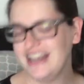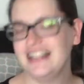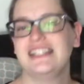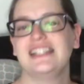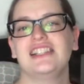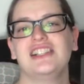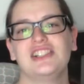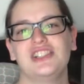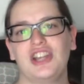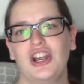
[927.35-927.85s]
It's
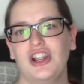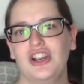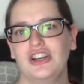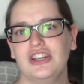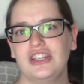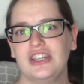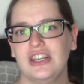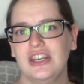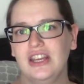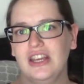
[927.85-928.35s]
a little
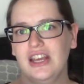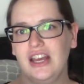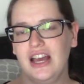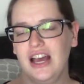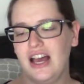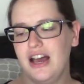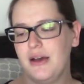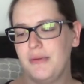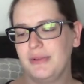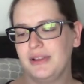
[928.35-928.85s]
tart,
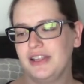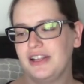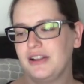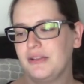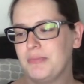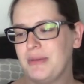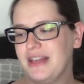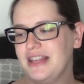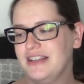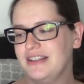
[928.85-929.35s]
um, a
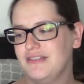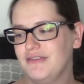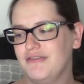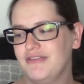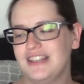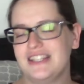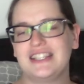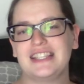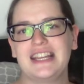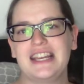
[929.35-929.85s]
little bit
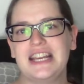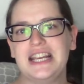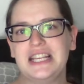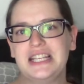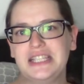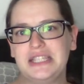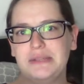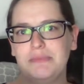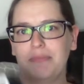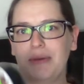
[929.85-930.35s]

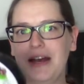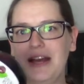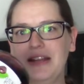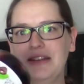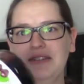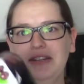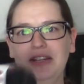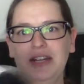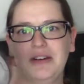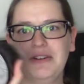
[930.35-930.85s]
viscous,
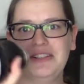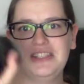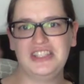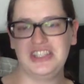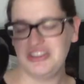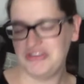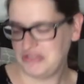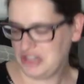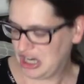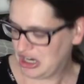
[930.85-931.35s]
but you know,
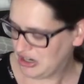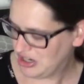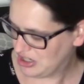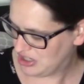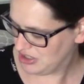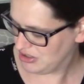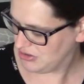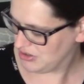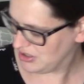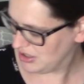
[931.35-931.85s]
it's cherry
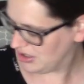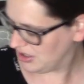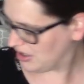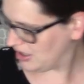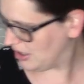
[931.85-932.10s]
juice. There you